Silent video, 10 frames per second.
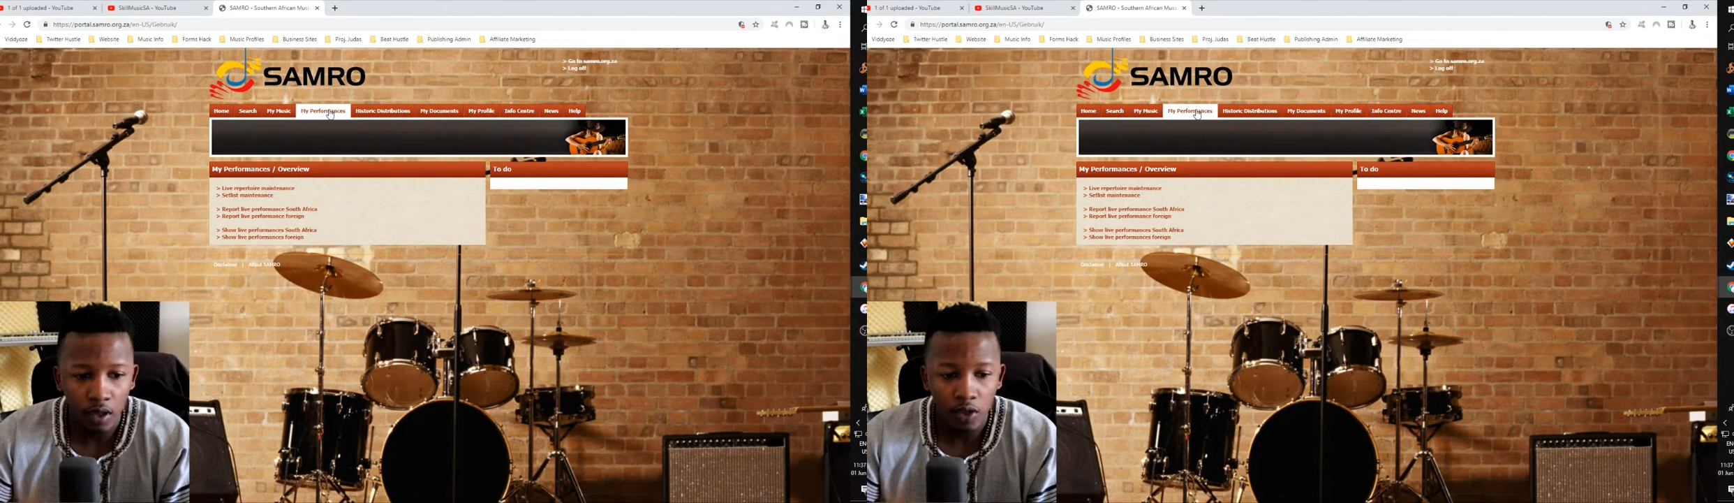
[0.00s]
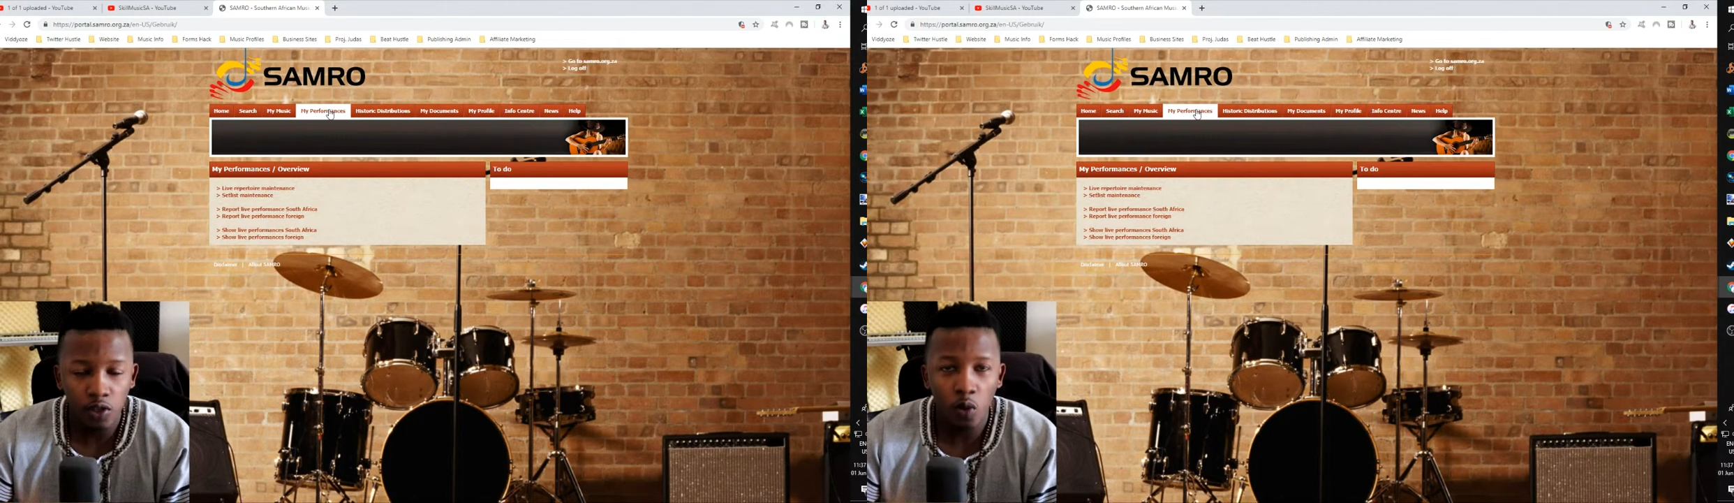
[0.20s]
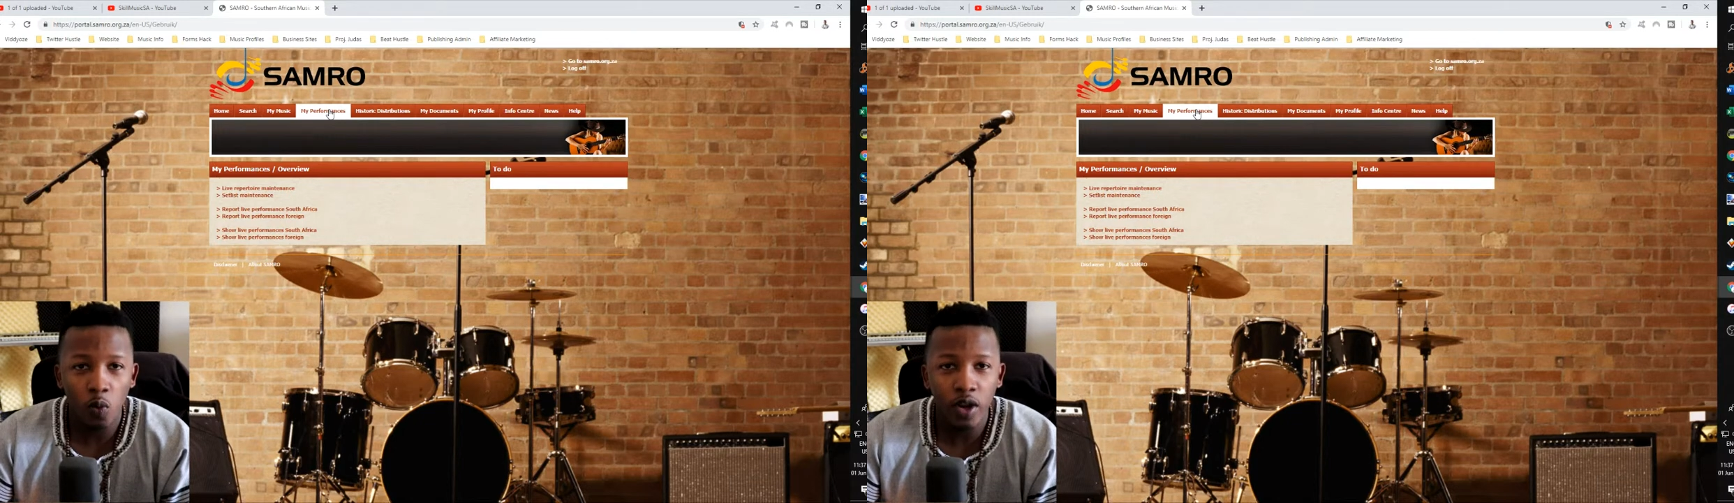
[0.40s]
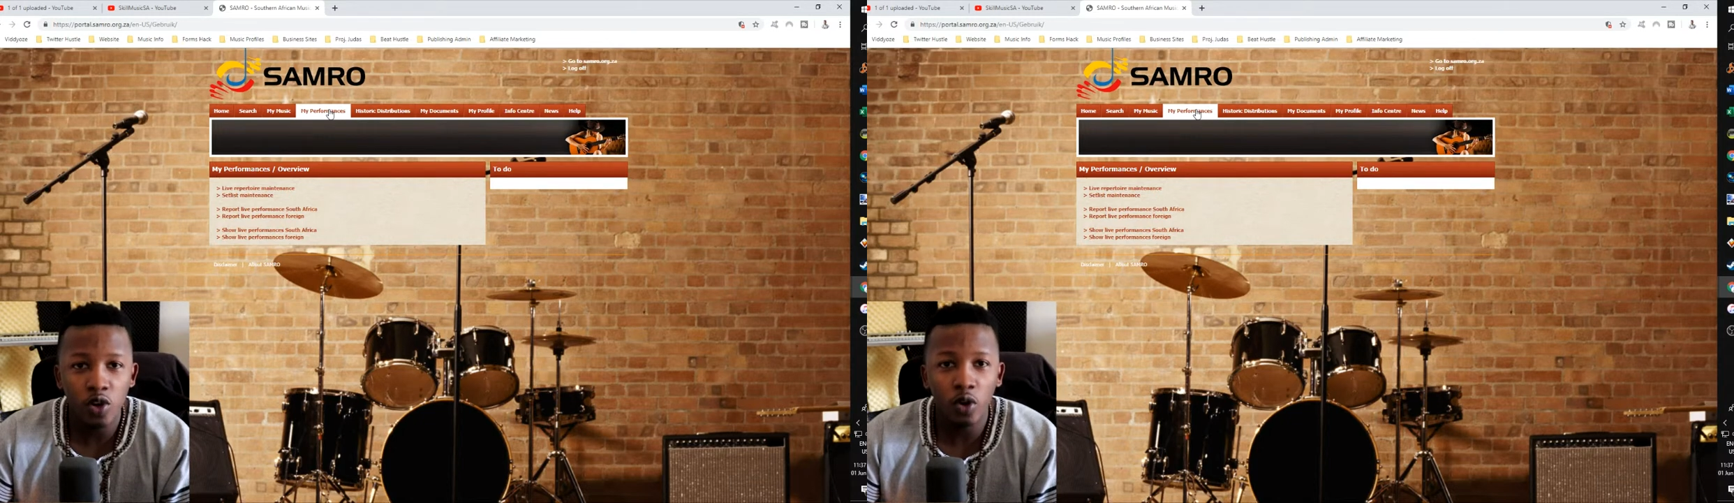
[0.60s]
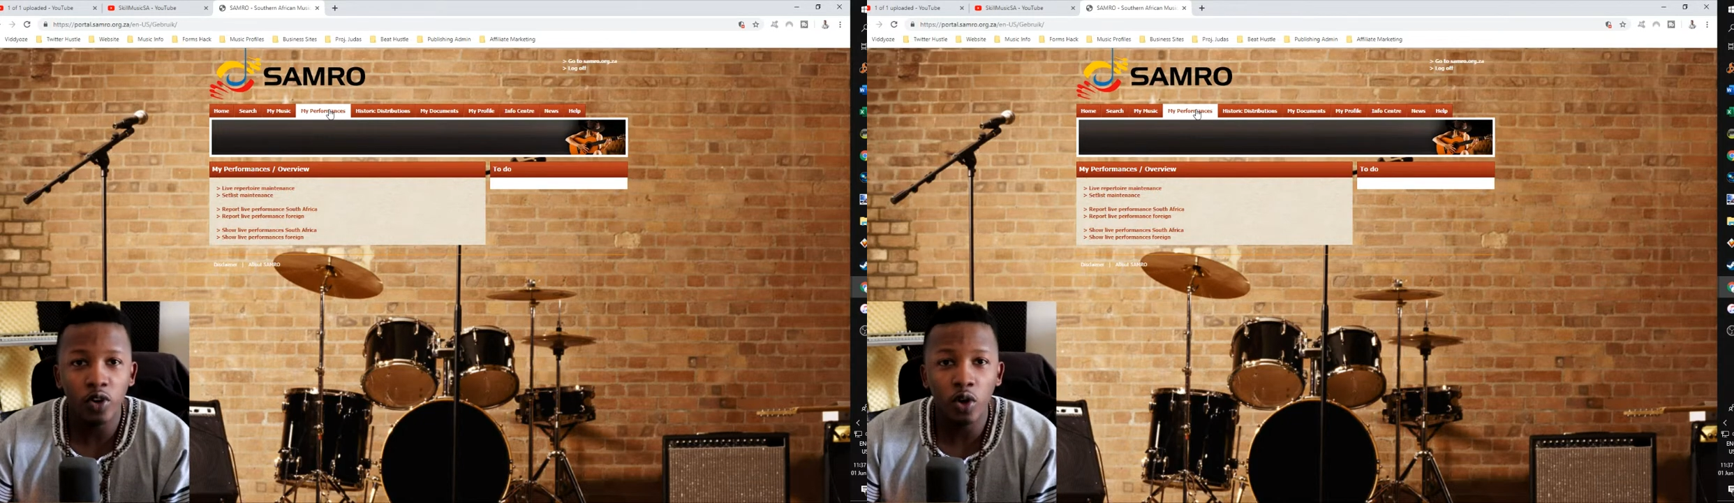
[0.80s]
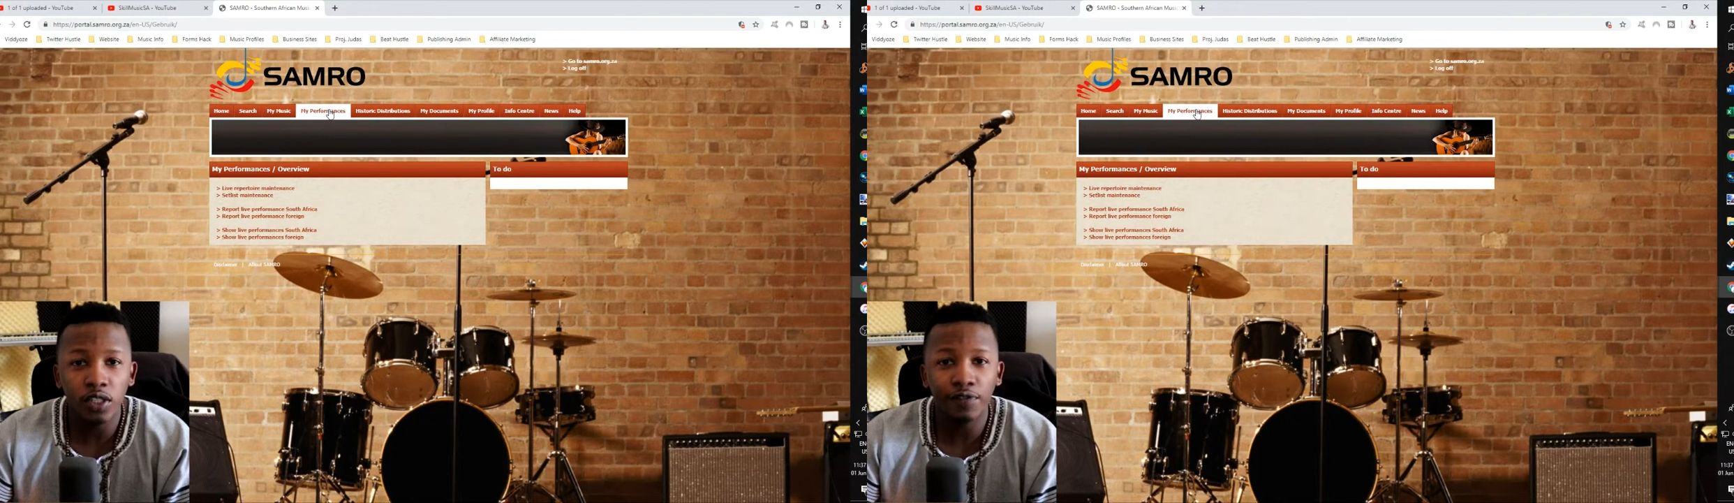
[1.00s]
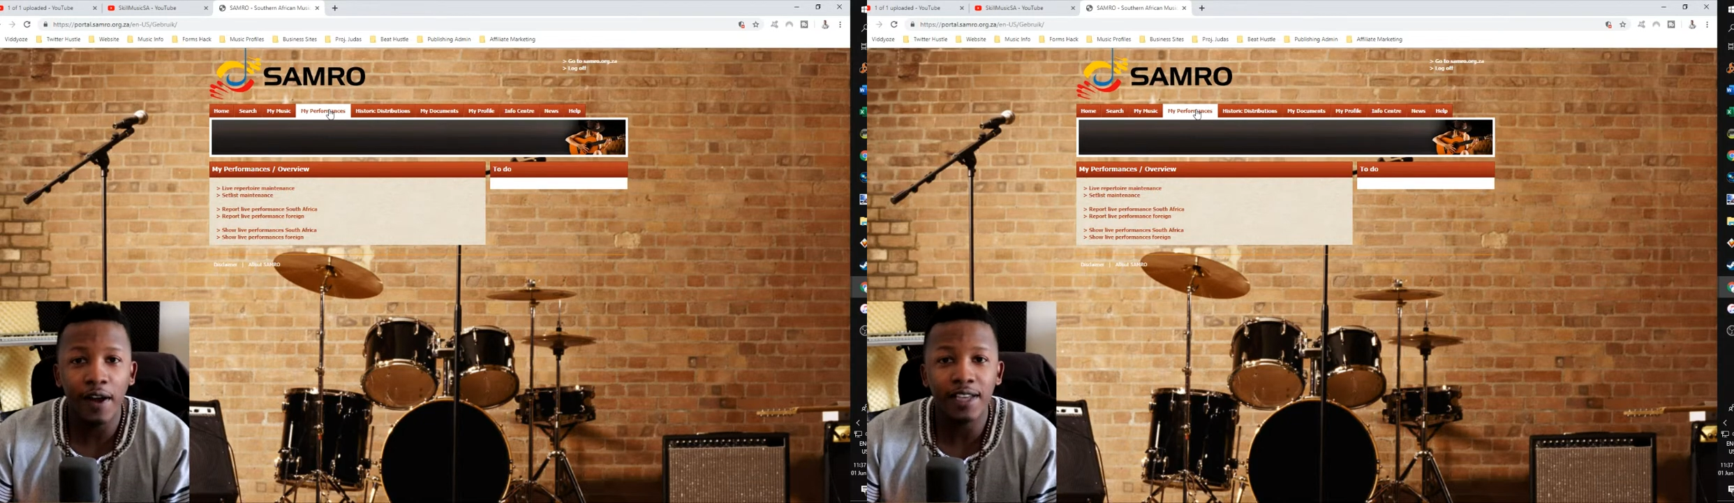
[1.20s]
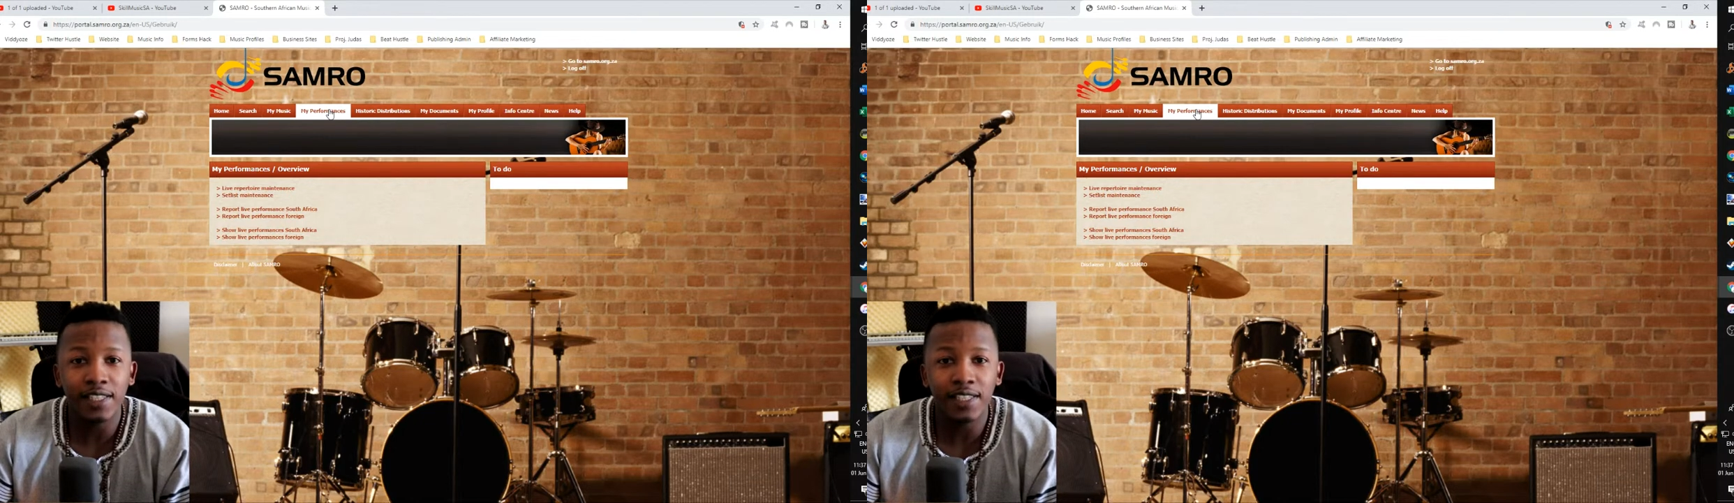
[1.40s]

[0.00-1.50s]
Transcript: So when you are notifying